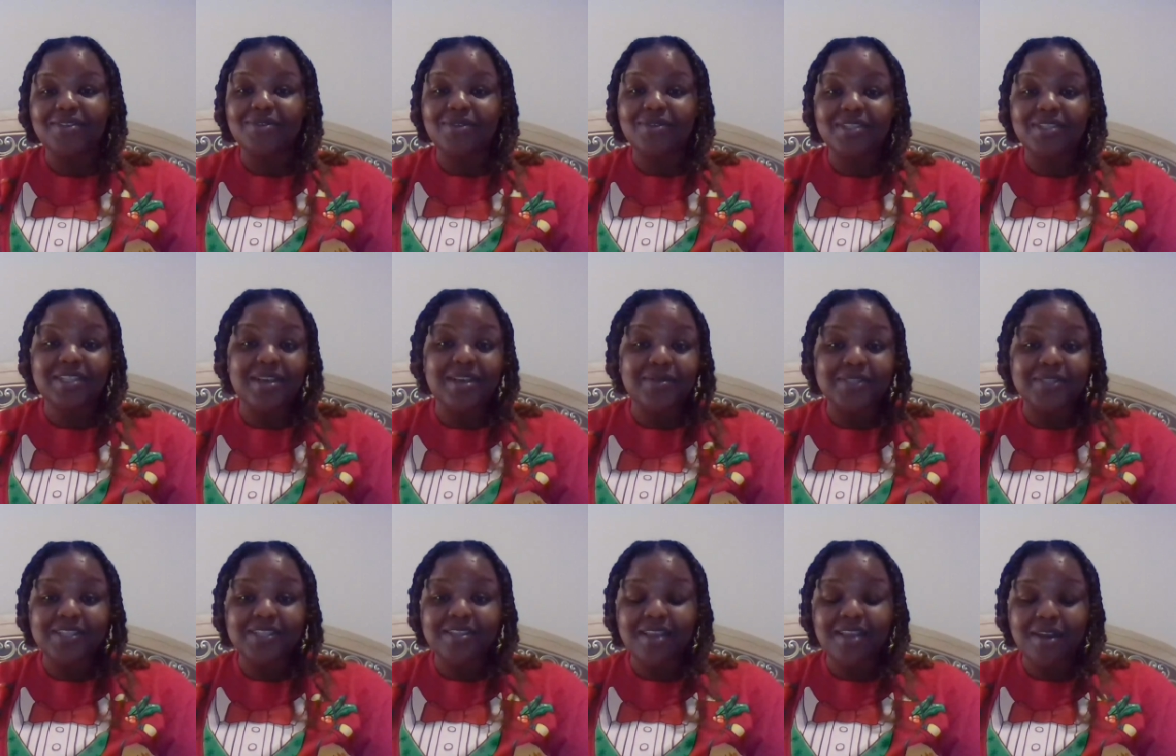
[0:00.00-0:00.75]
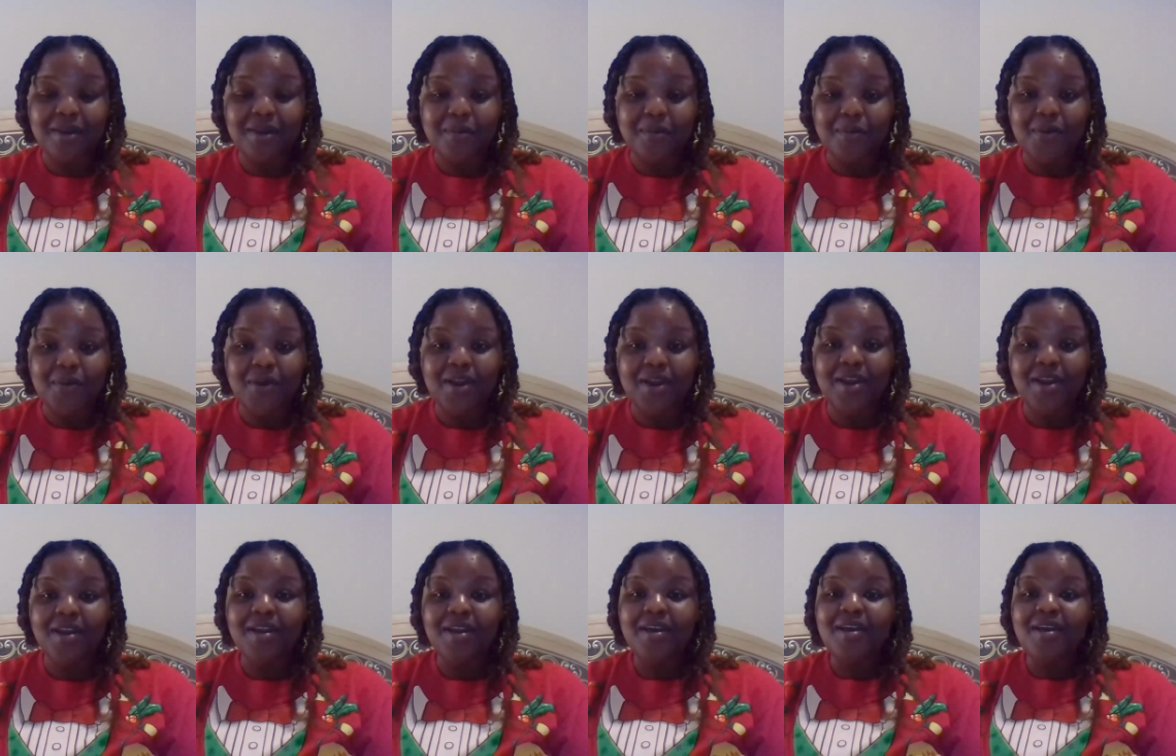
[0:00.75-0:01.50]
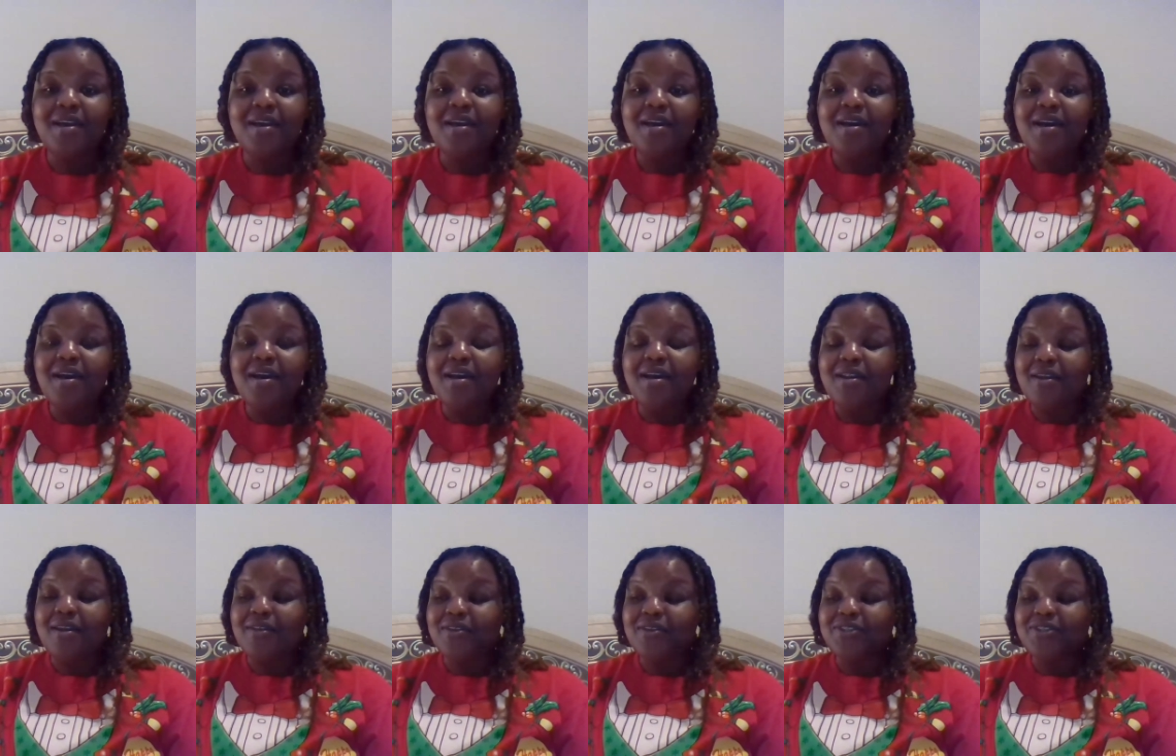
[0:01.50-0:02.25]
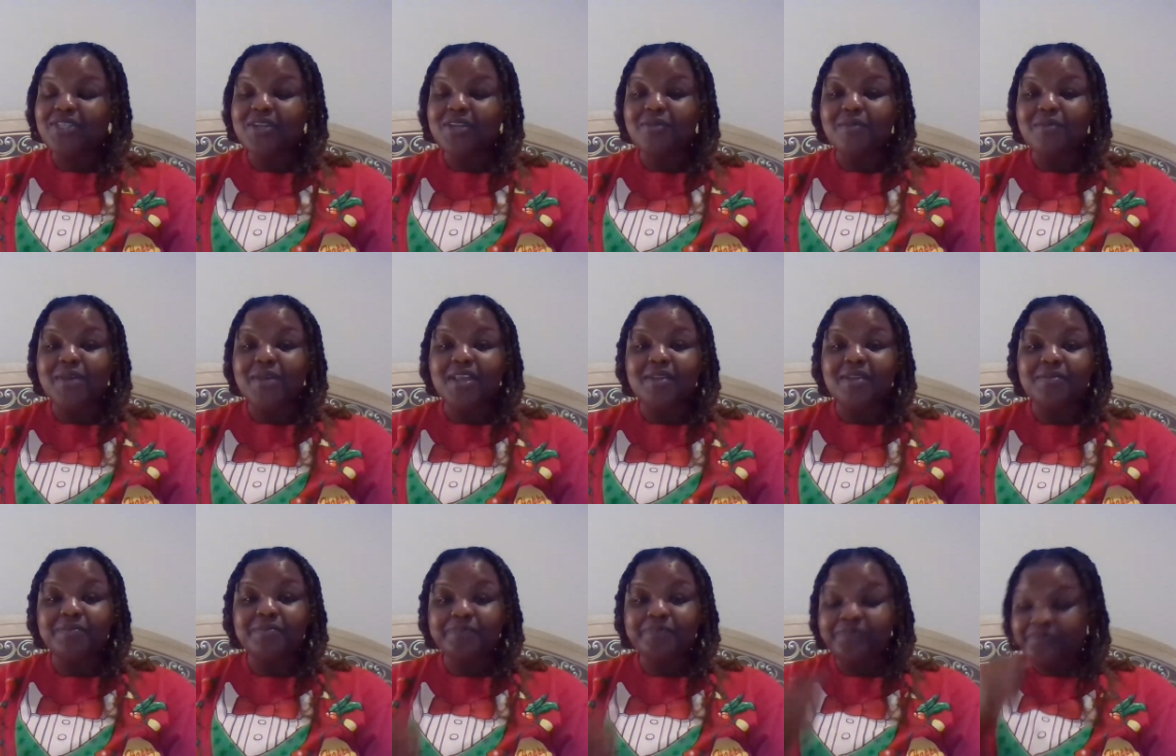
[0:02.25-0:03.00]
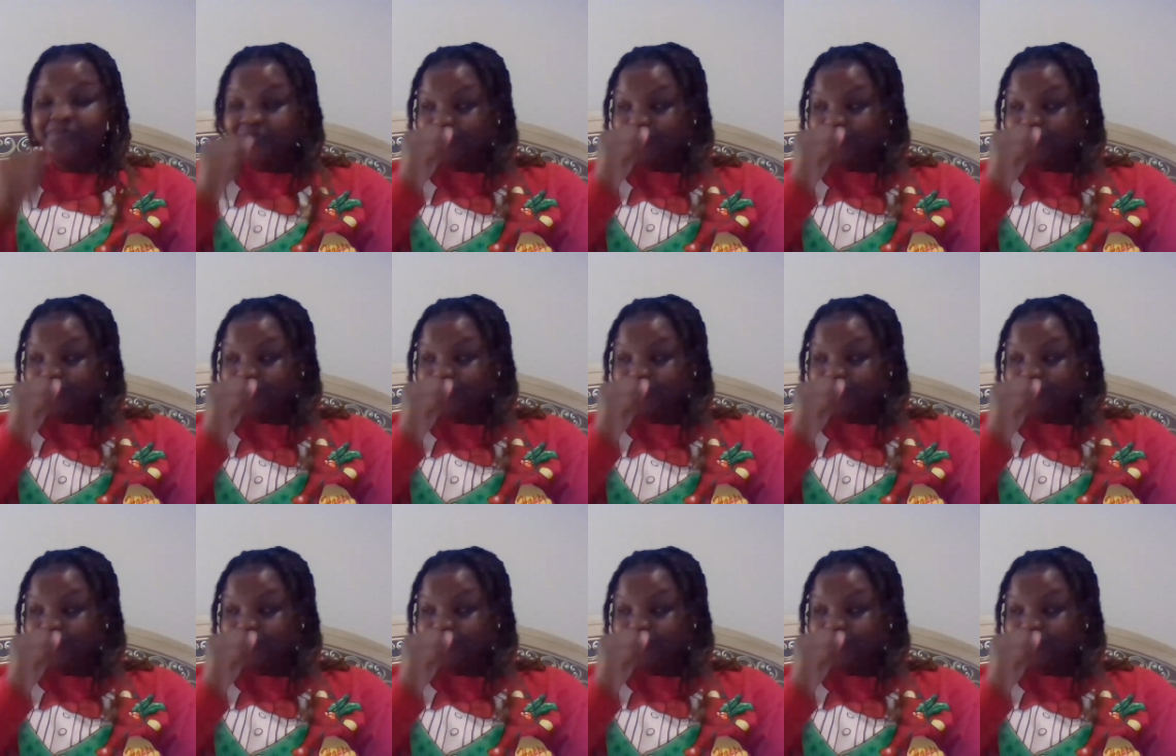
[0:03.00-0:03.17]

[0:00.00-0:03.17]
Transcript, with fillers: As soon as I was in the airport, another gentleman,